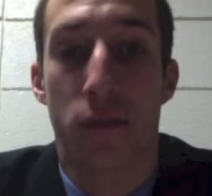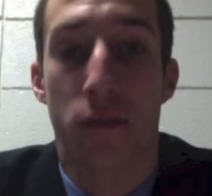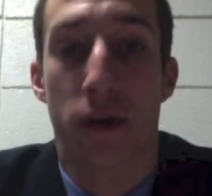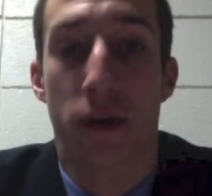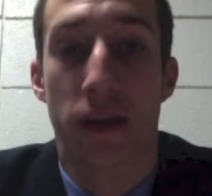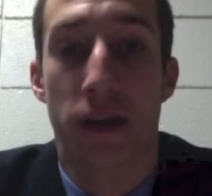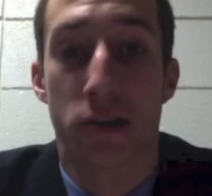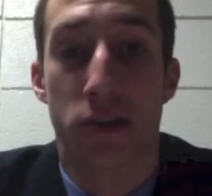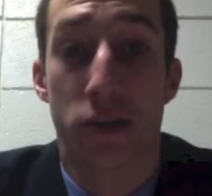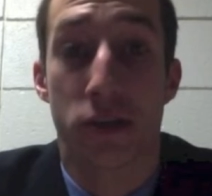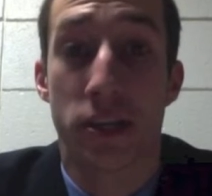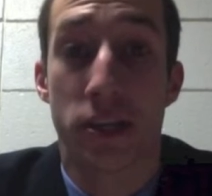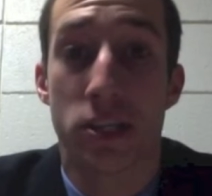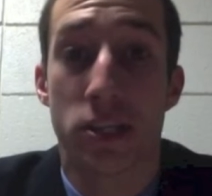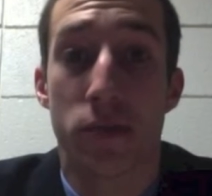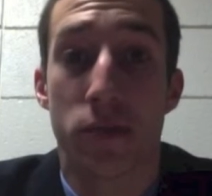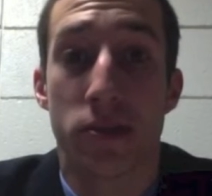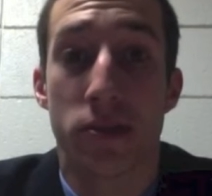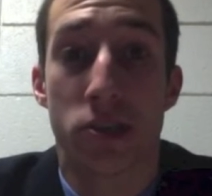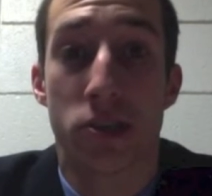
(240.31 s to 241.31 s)
brings, there needs
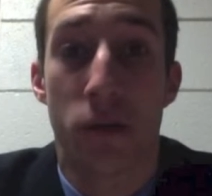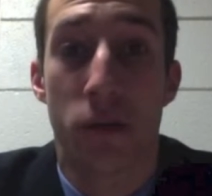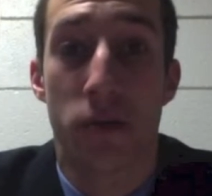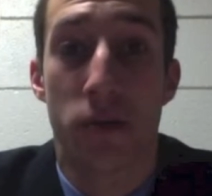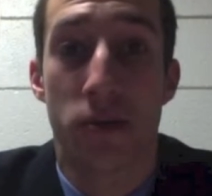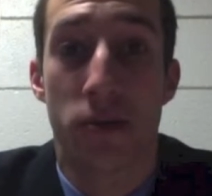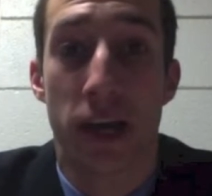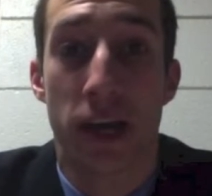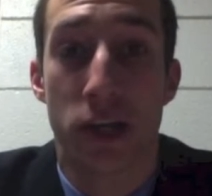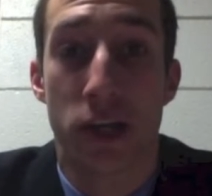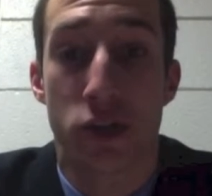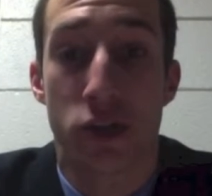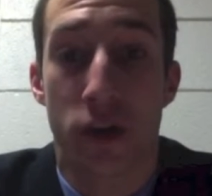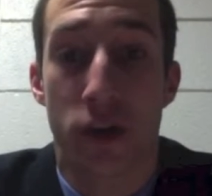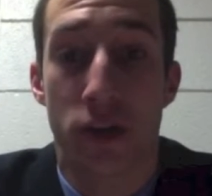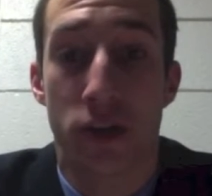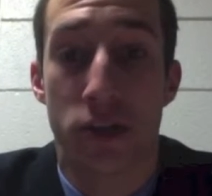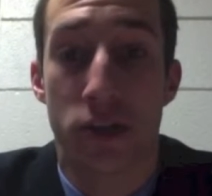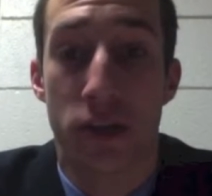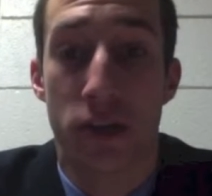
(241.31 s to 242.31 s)
to be someone to take
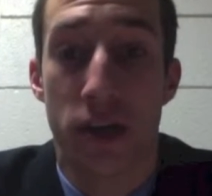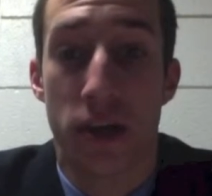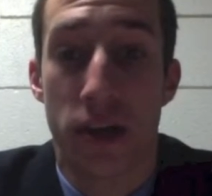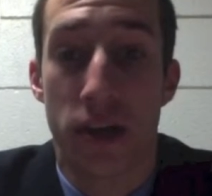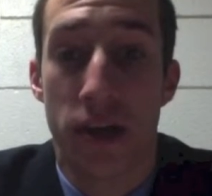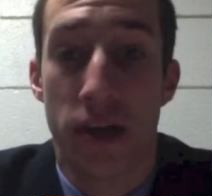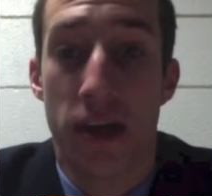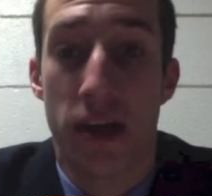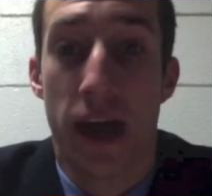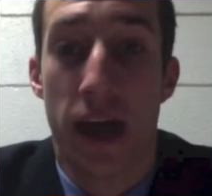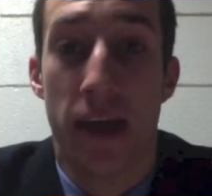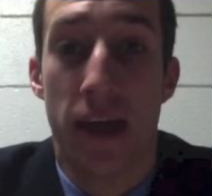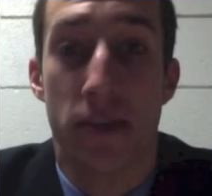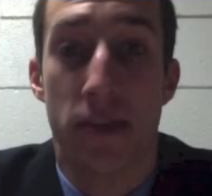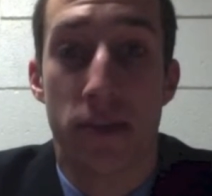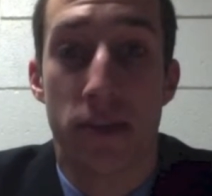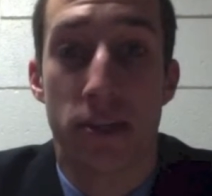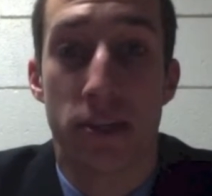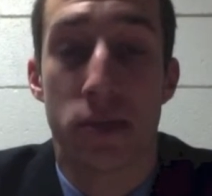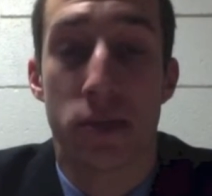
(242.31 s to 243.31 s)
charge, and there
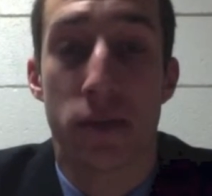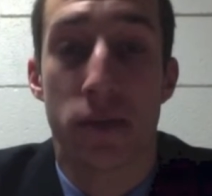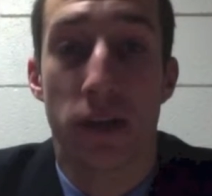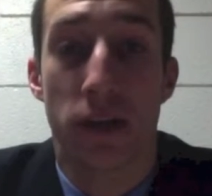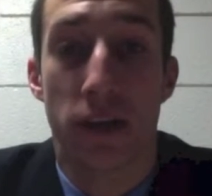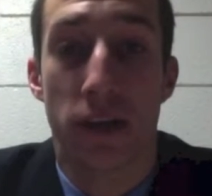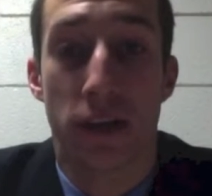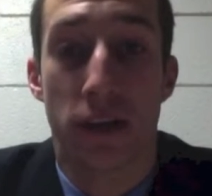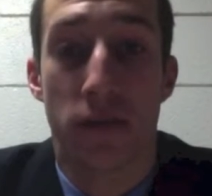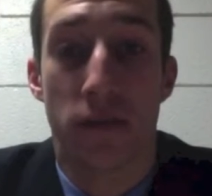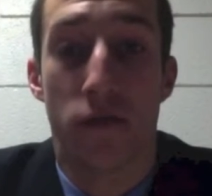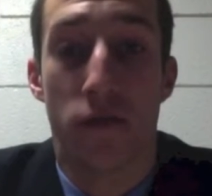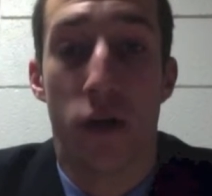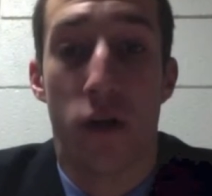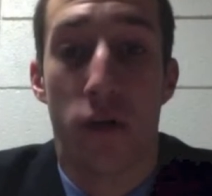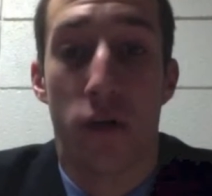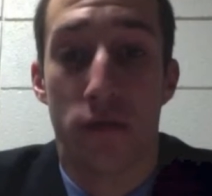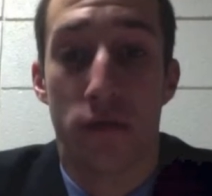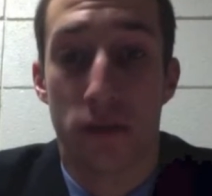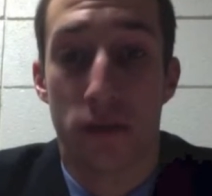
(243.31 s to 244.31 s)
needs to be a leader
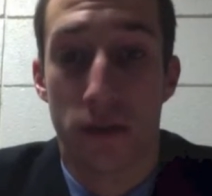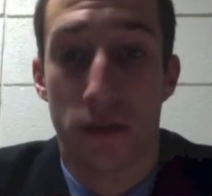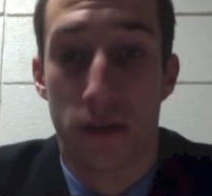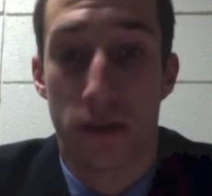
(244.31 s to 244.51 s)
involved.